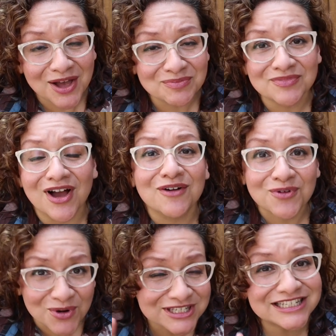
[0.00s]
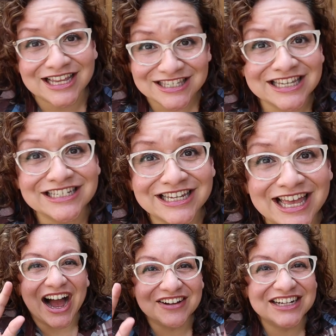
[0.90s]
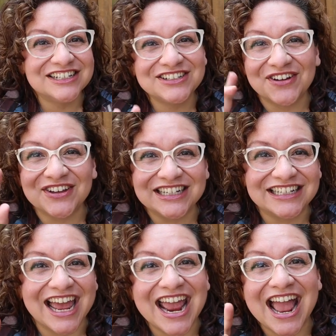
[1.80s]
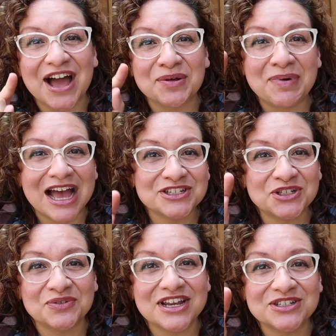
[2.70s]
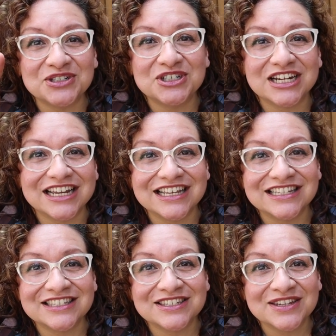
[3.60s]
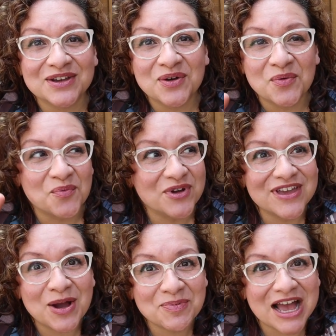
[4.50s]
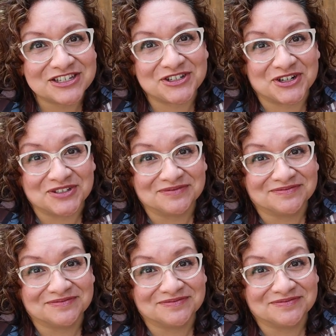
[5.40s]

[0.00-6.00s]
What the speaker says: Of course it doesn't. I'm gonna show you today how to pasture-raise your chickens without pasture.